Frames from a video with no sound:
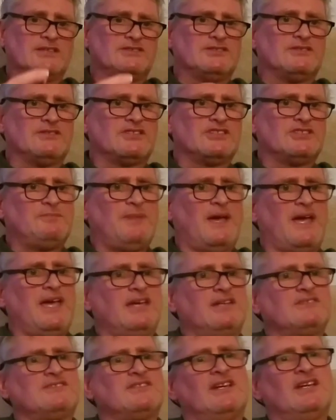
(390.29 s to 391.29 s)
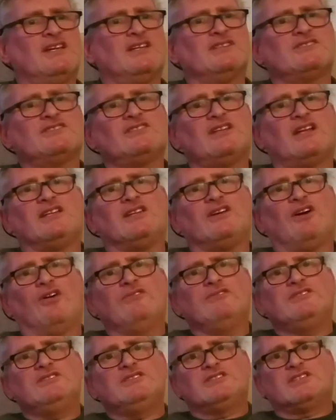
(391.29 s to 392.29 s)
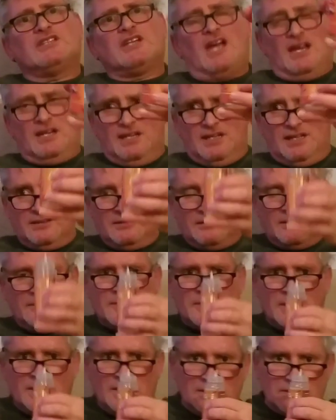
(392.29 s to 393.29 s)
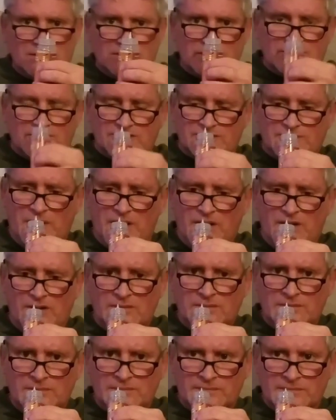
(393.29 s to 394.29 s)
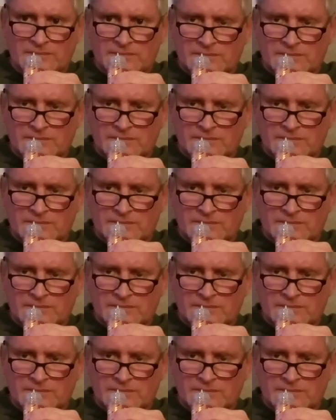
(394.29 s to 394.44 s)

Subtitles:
as you'd expect. Slightly orange colour. Smell?